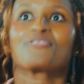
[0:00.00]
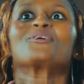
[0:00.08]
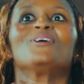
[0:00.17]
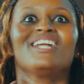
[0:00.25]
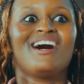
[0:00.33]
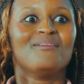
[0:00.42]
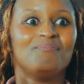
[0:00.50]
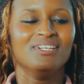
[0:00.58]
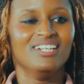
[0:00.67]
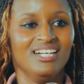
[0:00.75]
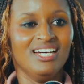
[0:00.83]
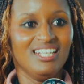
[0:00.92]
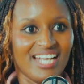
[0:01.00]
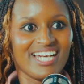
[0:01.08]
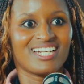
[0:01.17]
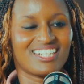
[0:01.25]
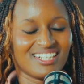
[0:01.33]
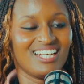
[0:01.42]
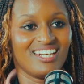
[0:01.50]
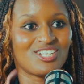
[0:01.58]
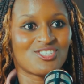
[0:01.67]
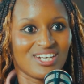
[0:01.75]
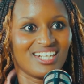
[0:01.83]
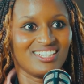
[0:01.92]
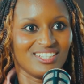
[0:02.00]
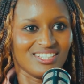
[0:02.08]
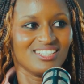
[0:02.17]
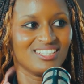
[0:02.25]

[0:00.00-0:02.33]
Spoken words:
thrown up, like literally.